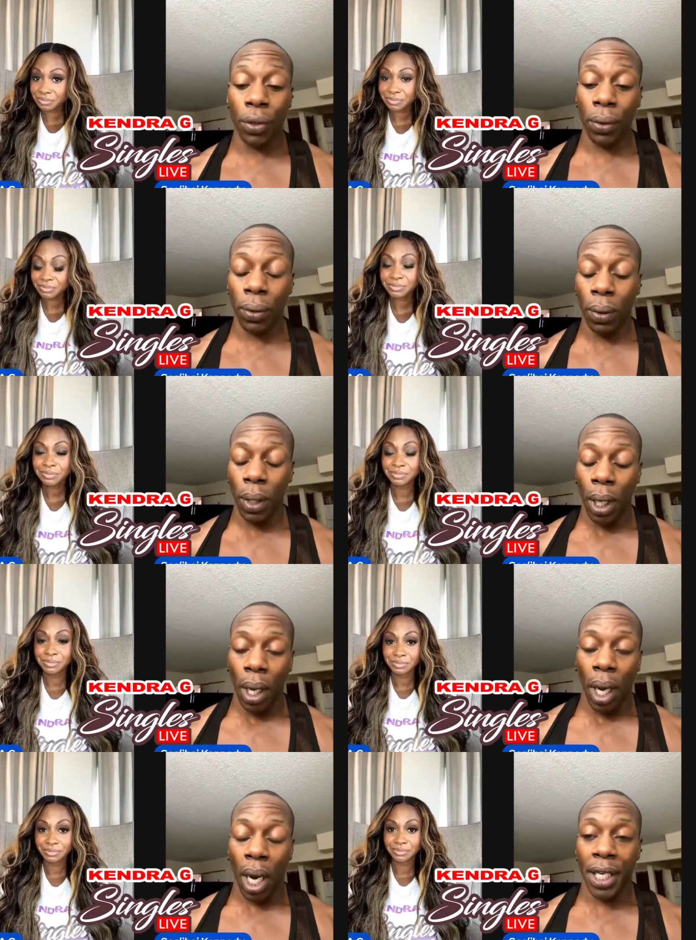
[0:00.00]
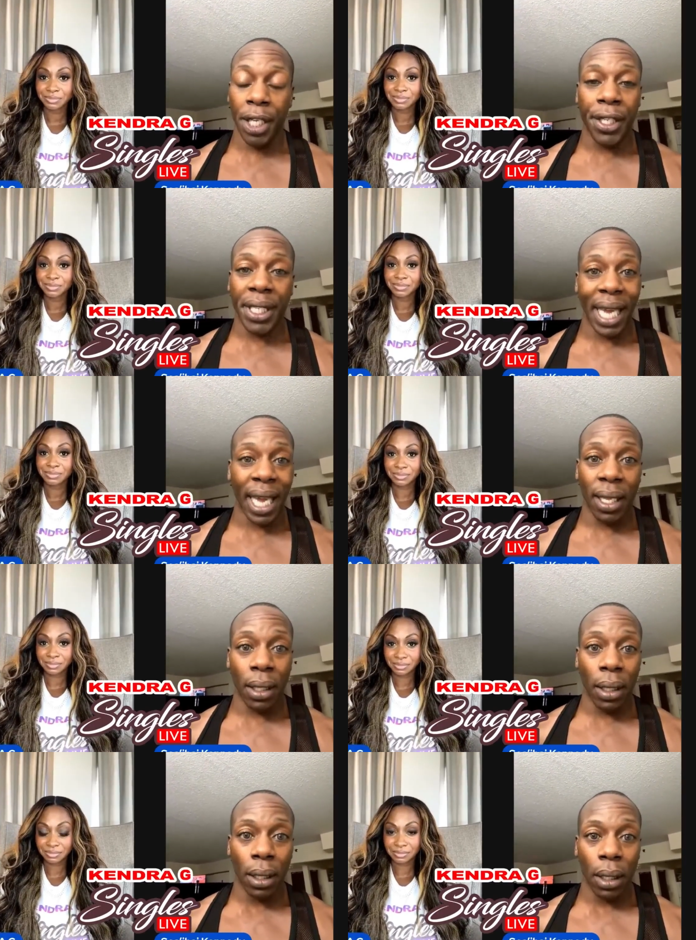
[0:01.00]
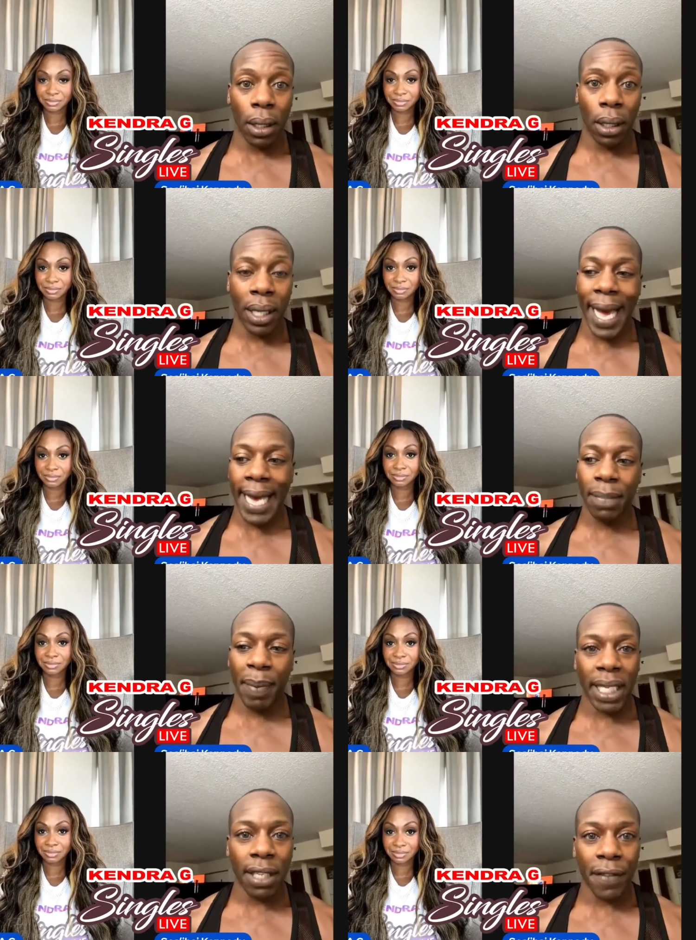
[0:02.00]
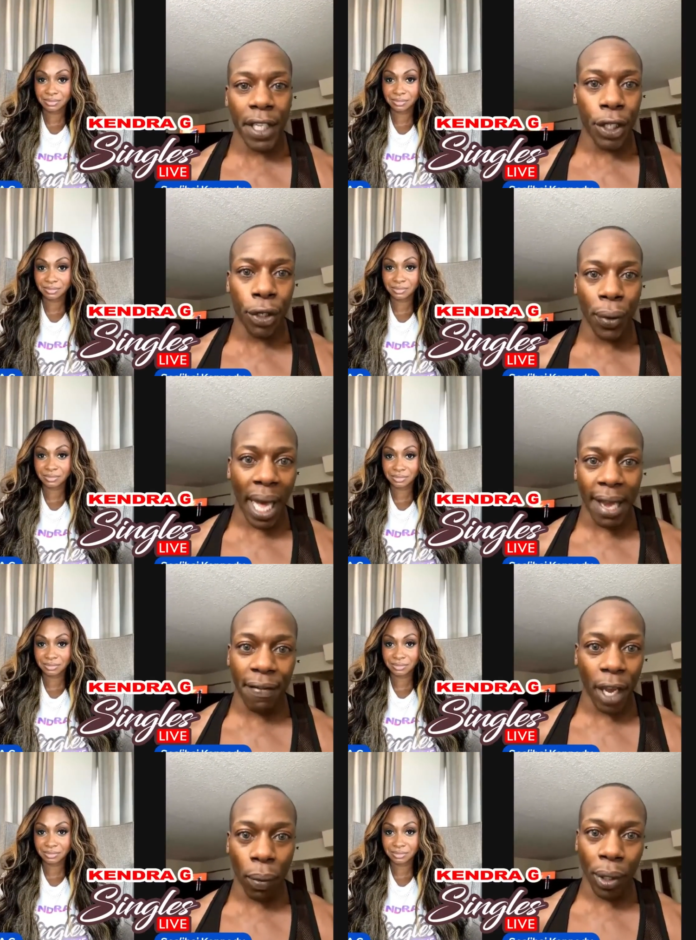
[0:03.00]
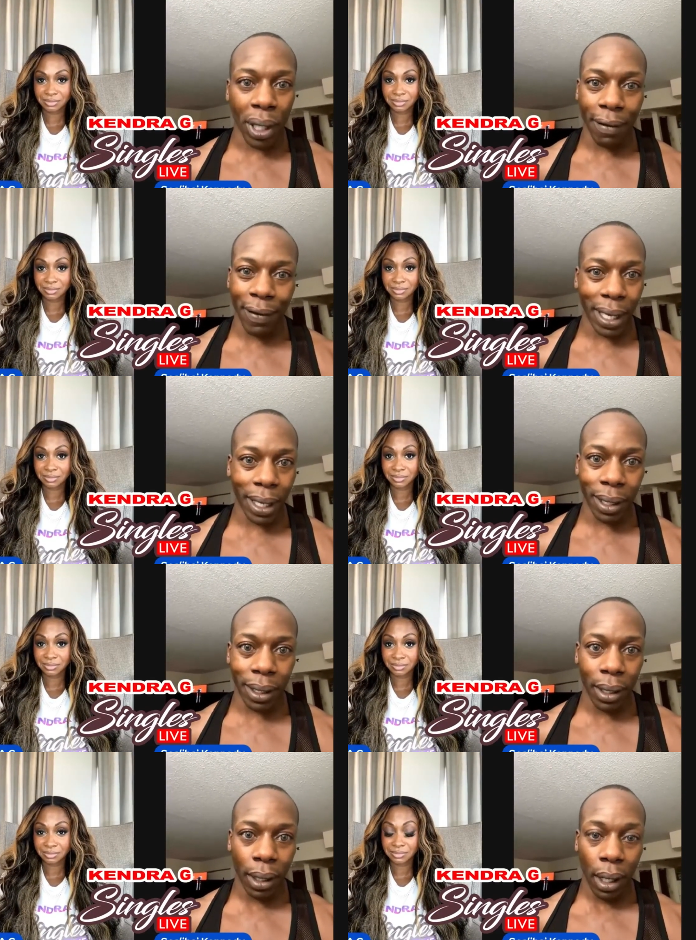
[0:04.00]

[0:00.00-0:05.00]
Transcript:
Speaker 1: to understand the aspects of this new life that we're living in.